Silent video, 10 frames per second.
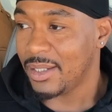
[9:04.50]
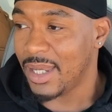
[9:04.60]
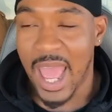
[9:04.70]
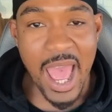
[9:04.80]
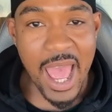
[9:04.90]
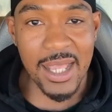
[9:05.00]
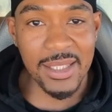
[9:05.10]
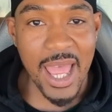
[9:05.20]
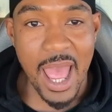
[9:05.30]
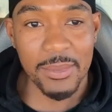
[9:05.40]

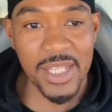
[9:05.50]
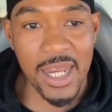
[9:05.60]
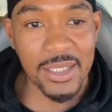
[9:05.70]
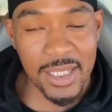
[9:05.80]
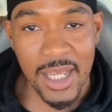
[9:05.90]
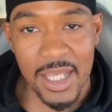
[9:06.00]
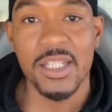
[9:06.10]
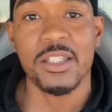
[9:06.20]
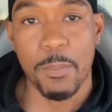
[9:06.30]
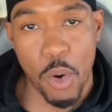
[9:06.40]
nine times out of
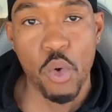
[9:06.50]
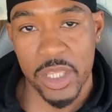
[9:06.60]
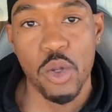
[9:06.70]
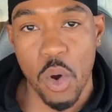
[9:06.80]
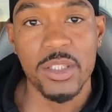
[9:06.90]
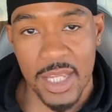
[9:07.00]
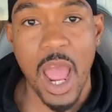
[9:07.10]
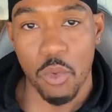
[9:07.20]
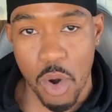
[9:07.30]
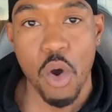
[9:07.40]
10, it's a Pookie or a
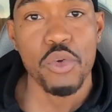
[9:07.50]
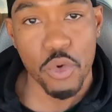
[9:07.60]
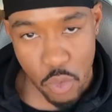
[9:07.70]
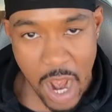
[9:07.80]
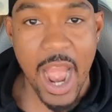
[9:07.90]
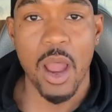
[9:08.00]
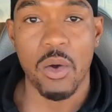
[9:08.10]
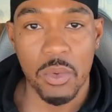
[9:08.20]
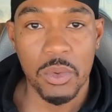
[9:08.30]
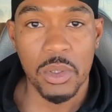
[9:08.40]
Tyrone
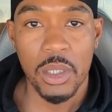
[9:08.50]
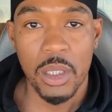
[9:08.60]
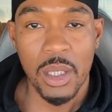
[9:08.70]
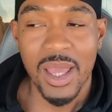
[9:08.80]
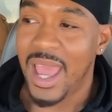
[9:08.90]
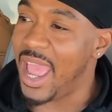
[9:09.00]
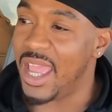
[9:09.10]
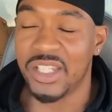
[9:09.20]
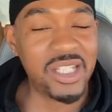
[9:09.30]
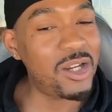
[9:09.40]
around
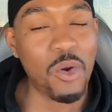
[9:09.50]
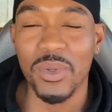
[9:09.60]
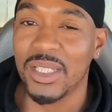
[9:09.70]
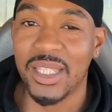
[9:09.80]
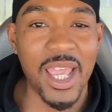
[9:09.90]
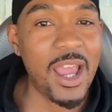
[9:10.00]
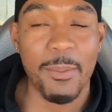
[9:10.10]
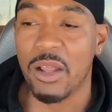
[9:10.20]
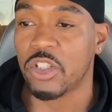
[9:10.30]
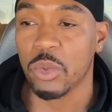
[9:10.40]
and she don't really care
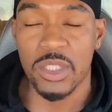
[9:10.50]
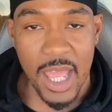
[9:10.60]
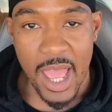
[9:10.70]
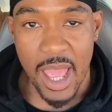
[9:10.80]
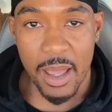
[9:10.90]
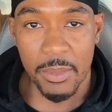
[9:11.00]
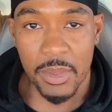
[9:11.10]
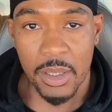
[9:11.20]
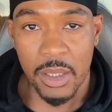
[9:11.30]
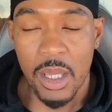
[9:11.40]
about your time.
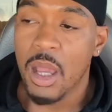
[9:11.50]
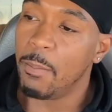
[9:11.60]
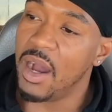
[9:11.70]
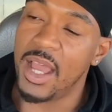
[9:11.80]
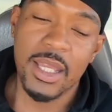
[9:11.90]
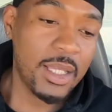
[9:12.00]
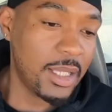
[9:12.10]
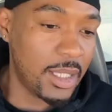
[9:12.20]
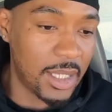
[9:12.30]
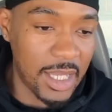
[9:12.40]
But
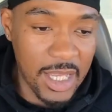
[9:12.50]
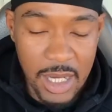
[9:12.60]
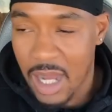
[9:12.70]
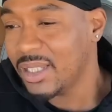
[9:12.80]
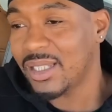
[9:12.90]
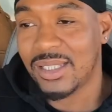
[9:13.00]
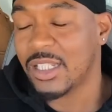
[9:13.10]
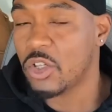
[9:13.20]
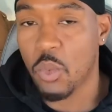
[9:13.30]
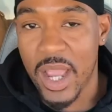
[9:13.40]
in other
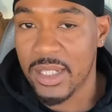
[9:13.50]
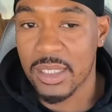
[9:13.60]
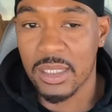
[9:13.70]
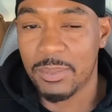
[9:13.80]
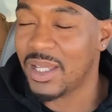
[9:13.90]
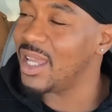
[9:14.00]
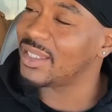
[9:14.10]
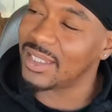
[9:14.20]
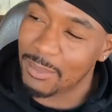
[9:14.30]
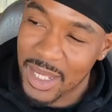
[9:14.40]
situations,
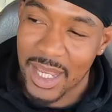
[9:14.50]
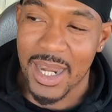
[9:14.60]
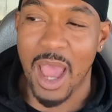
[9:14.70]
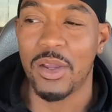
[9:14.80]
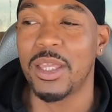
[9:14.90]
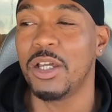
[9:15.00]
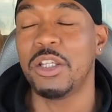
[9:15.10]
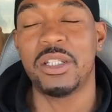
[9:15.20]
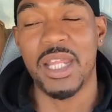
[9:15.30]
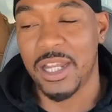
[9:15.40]
because it's men out here
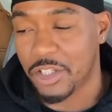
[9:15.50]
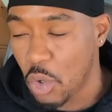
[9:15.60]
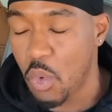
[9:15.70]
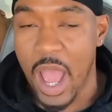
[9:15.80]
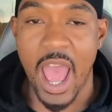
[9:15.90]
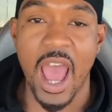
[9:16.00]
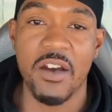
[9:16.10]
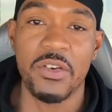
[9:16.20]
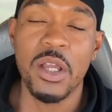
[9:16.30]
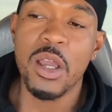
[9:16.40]
that do
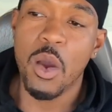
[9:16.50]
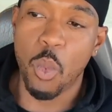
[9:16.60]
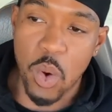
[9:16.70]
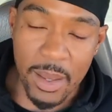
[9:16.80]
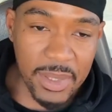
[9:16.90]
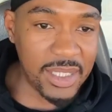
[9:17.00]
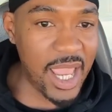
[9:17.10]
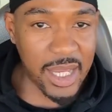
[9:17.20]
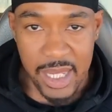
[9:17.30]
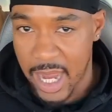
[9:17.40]
have women
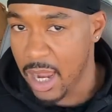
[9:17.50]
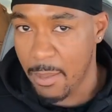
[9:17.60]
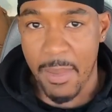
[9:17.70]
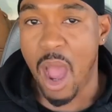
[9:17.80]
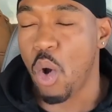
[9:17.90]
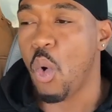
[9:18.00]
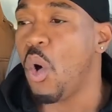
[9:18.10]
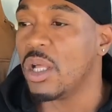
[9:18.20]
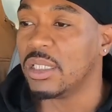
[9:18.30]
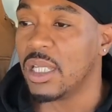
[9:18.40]
that care about
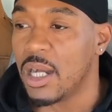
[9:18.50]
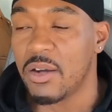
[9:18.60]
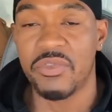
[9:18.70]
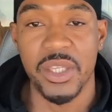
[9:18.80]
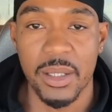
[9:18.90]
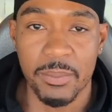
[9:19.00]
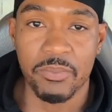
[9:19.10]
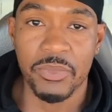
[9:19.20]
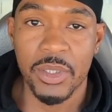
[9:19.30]
or love them,